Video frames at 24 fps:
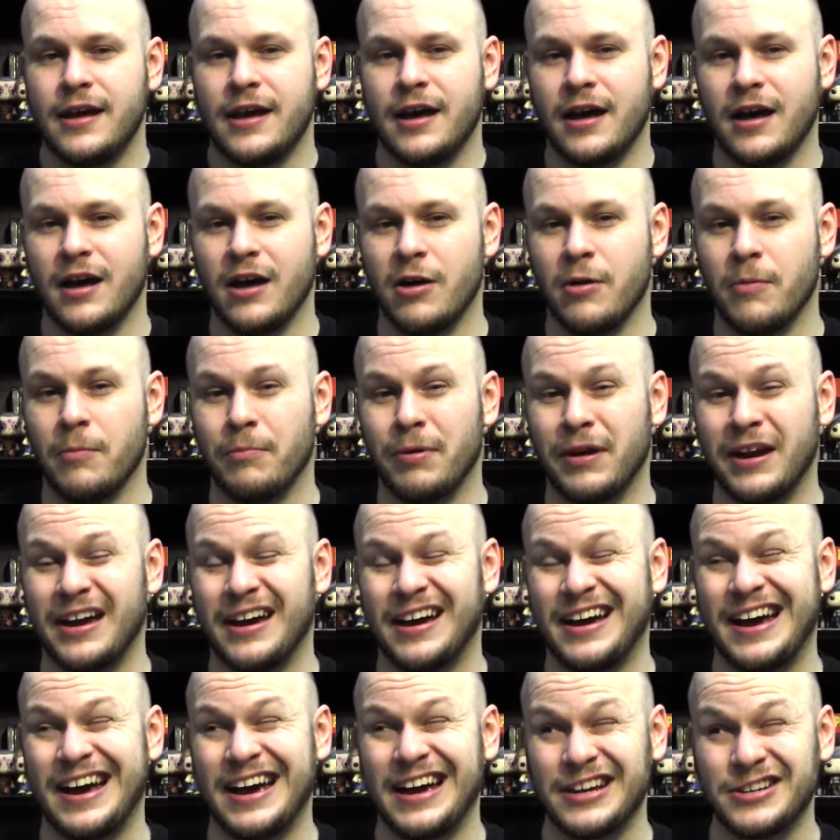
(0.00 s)

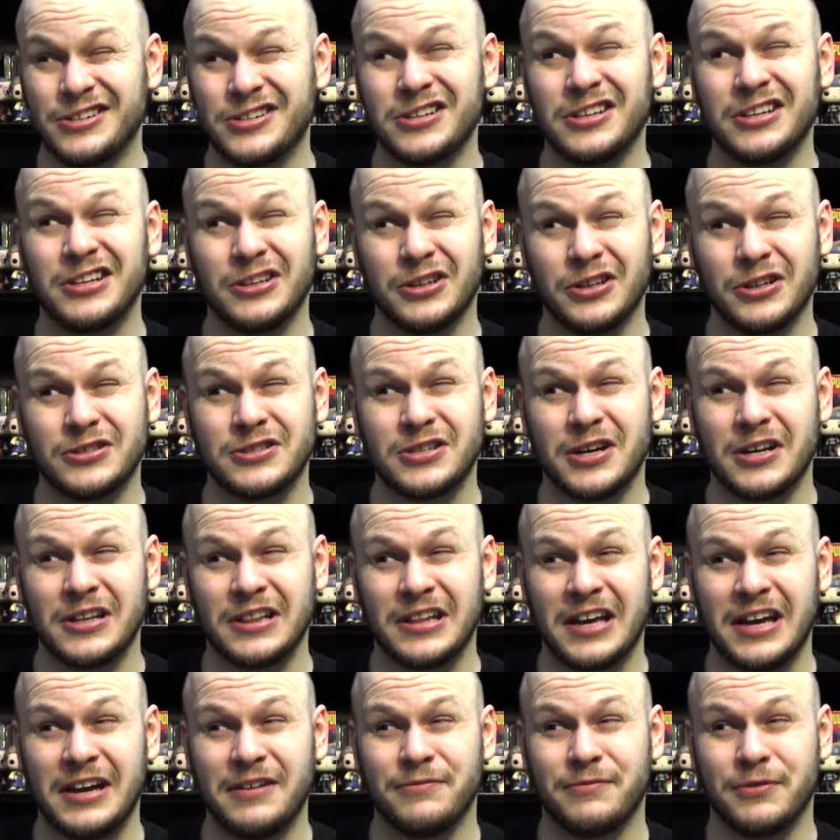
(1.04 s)
But I actually looked
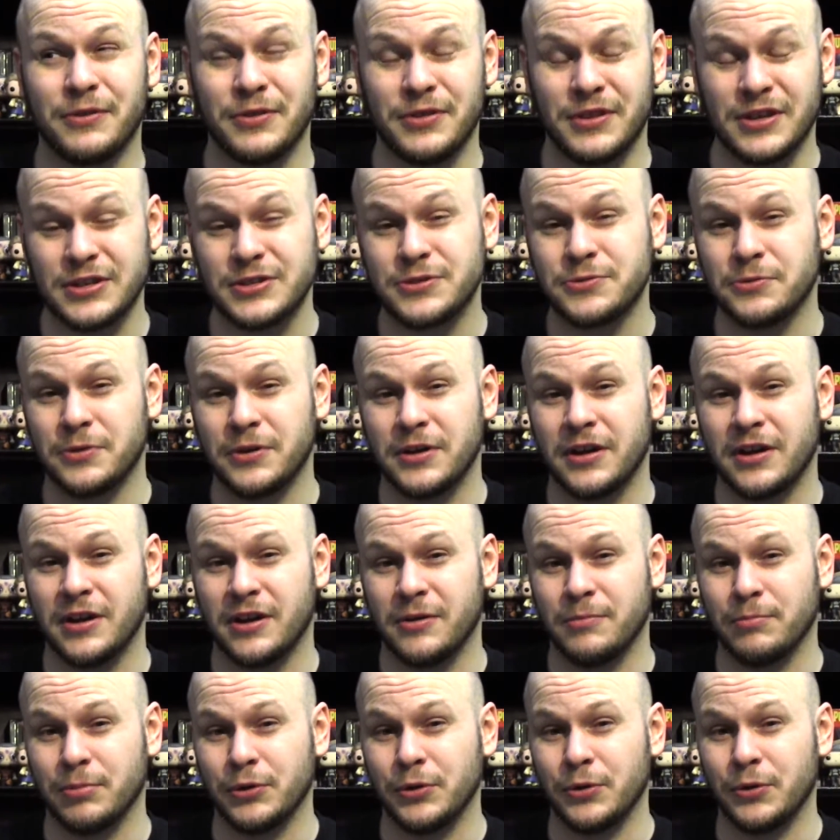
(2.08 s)
online for this one
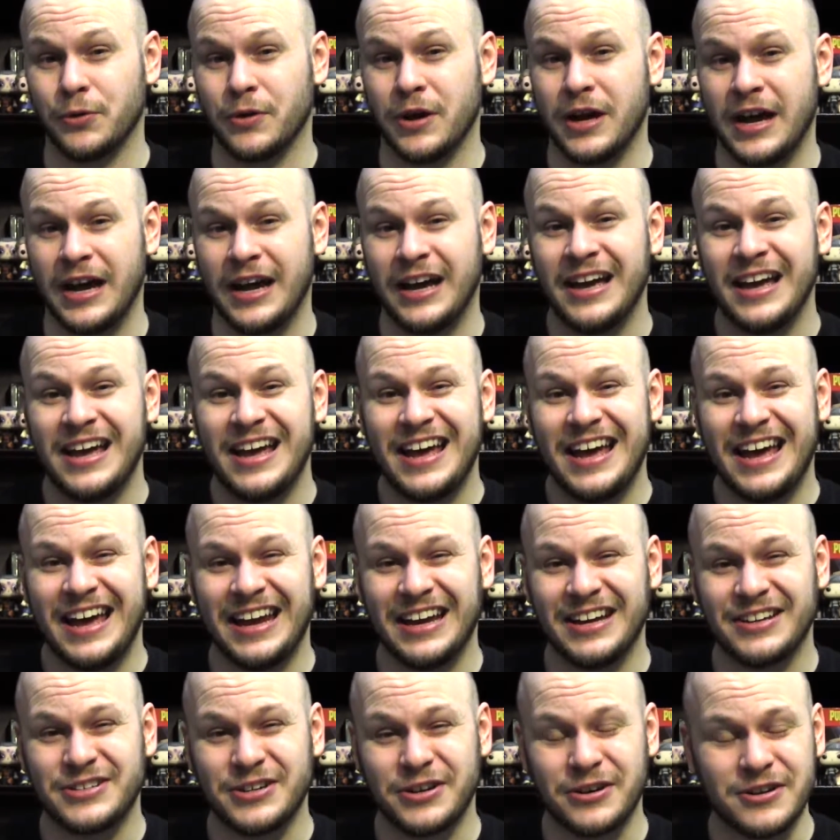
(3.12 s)
on Blu-ray,
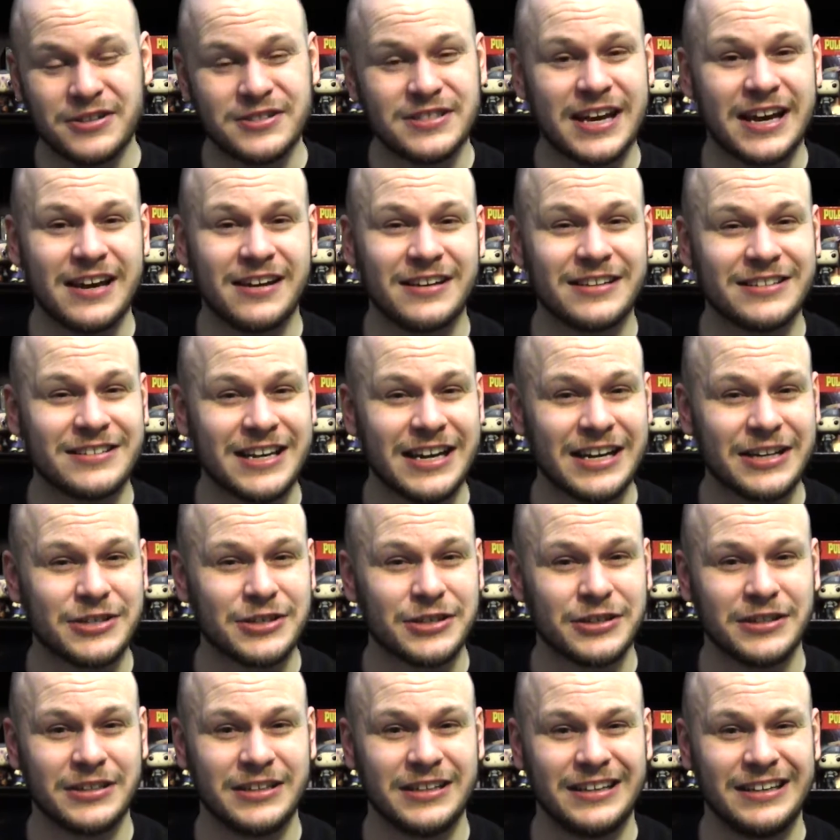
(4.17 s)
and it turns out it's
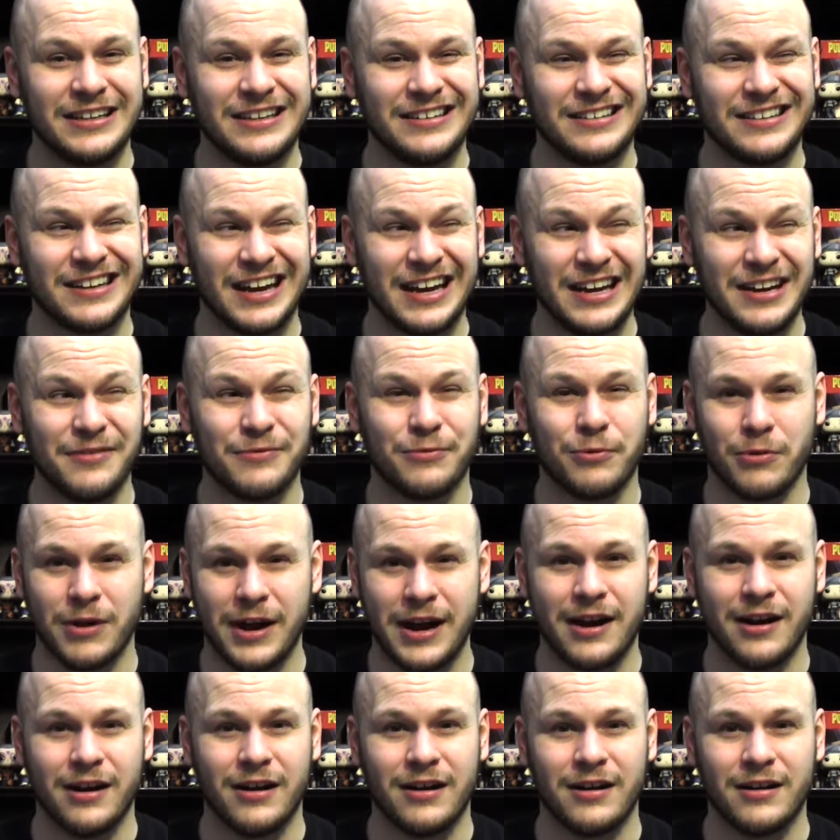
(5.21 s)
actually kind of
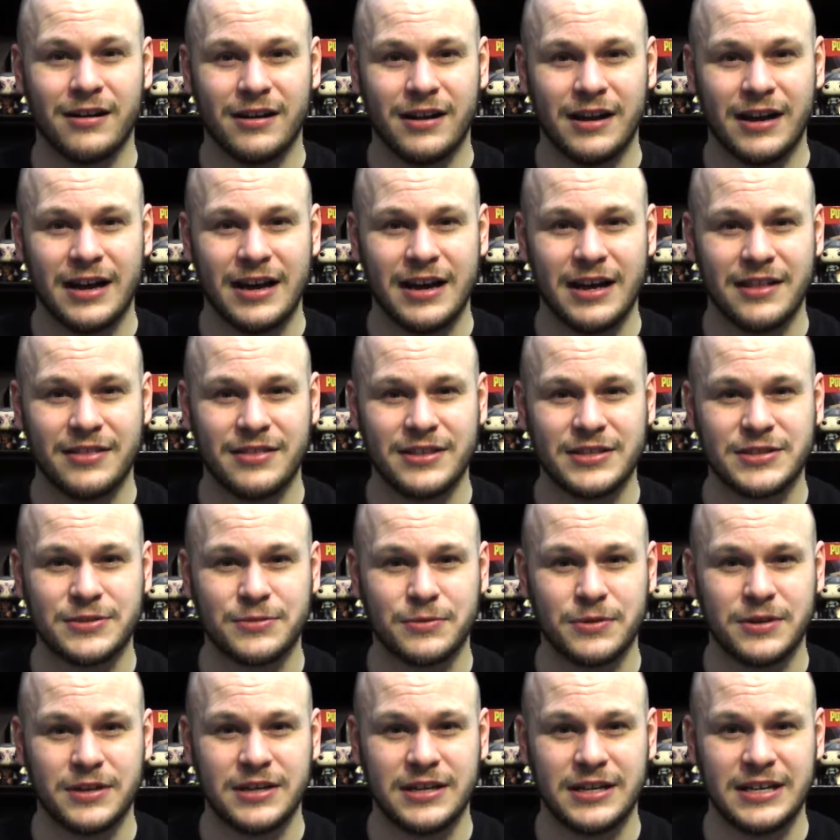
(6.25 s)
rare. This
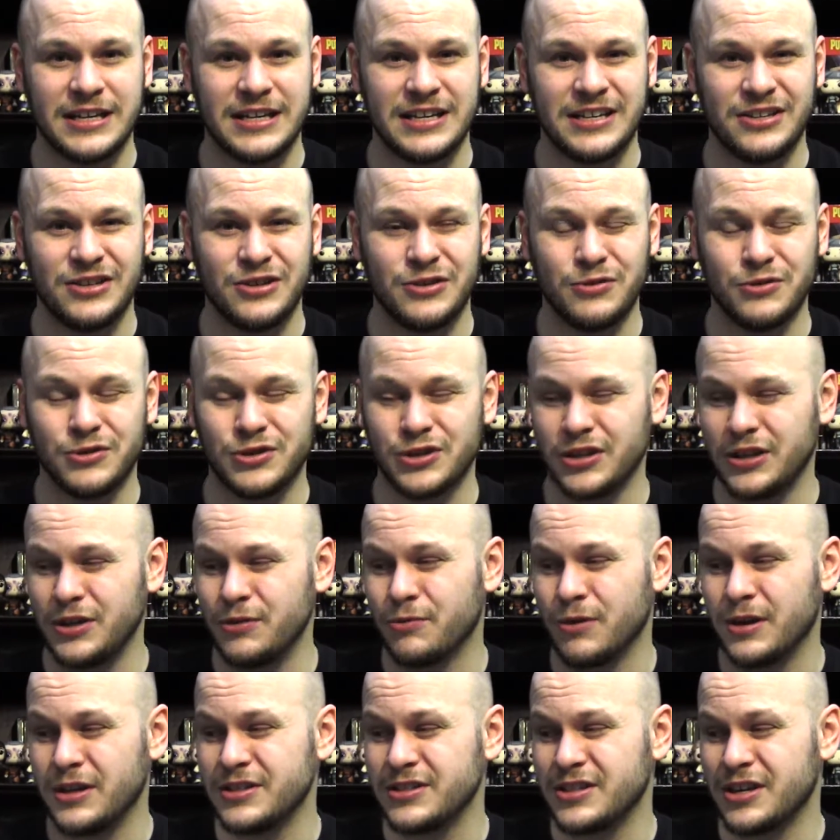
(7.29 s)
one, it usually
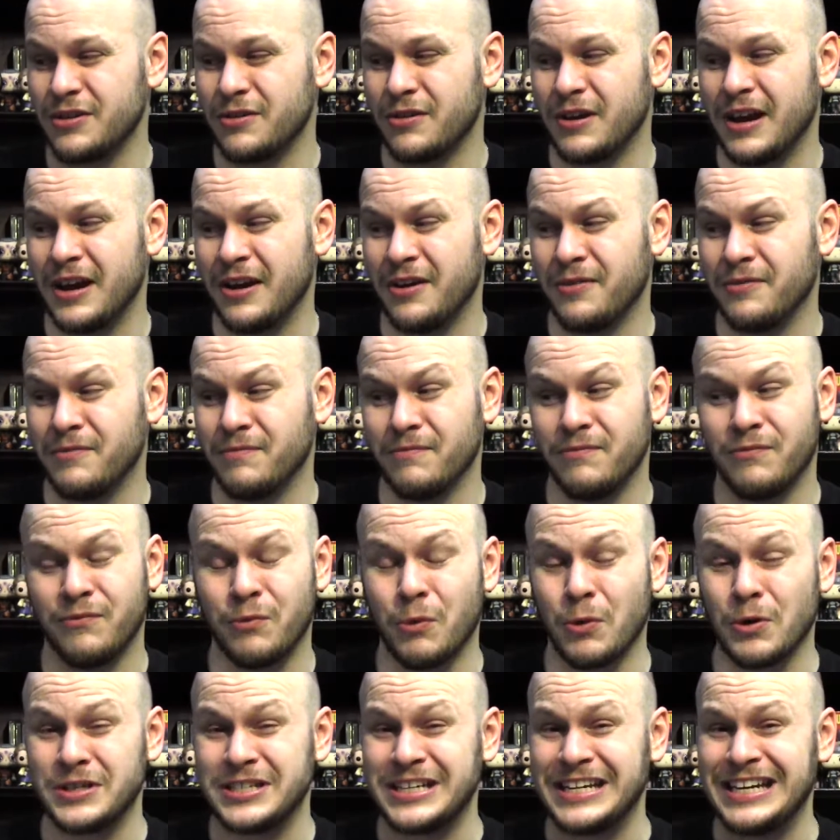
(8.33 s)
runs at around
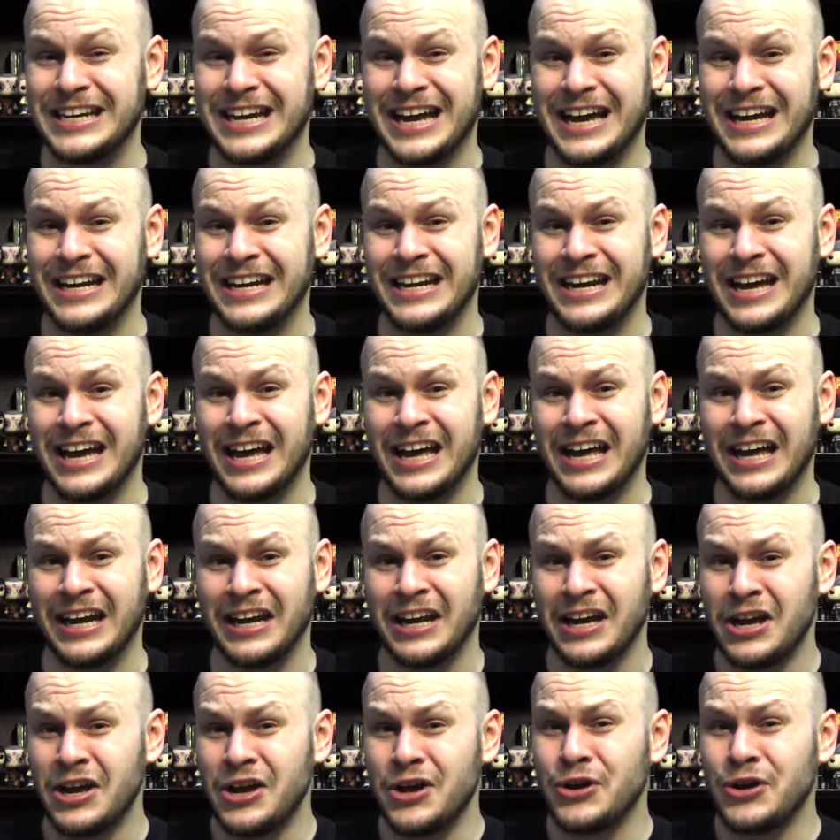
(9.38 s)
$14.99.